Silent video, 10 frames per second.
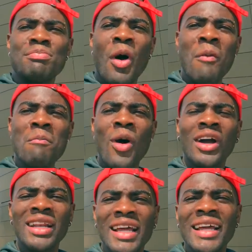
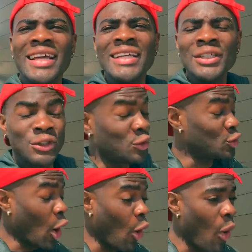humbucked.
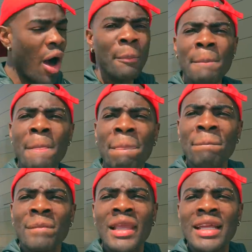Chow!
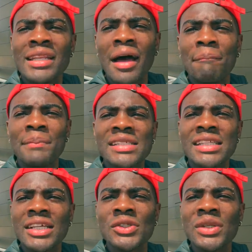That
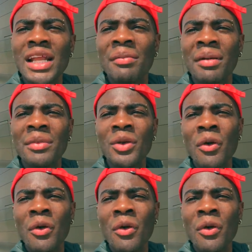piece of sun that make me